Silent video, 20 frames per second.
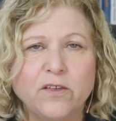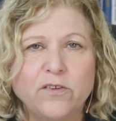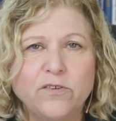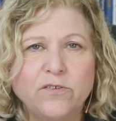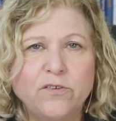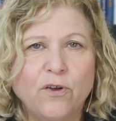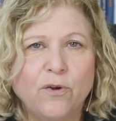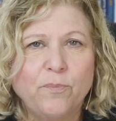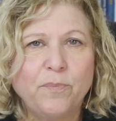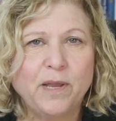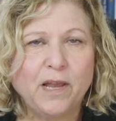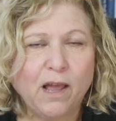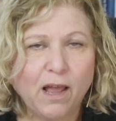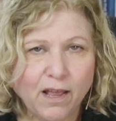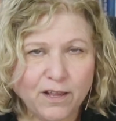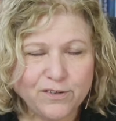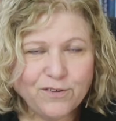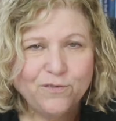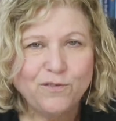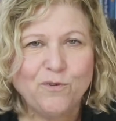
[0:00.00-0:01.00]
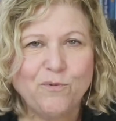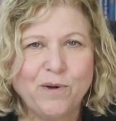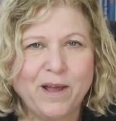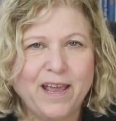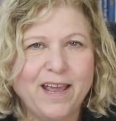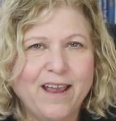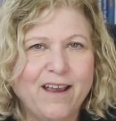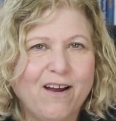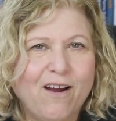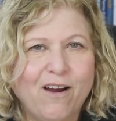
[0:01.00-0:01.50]
So because of the
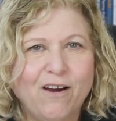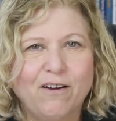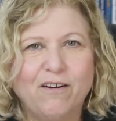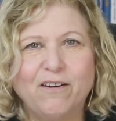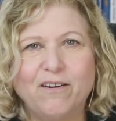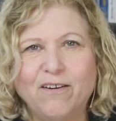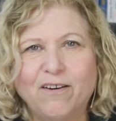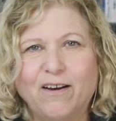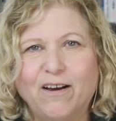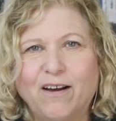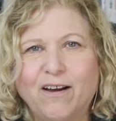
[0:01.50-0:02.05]
way our